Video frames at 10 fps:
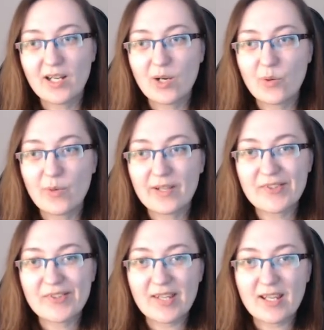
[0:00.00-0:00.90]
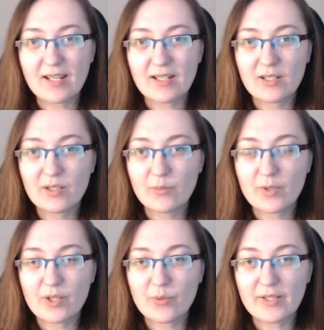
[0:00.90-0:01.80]
We'll see what
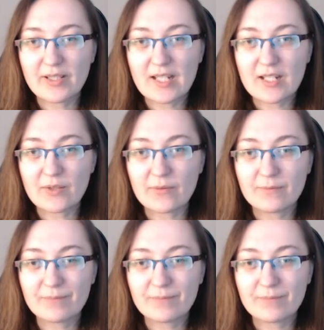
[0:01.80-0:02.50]
it will lead to.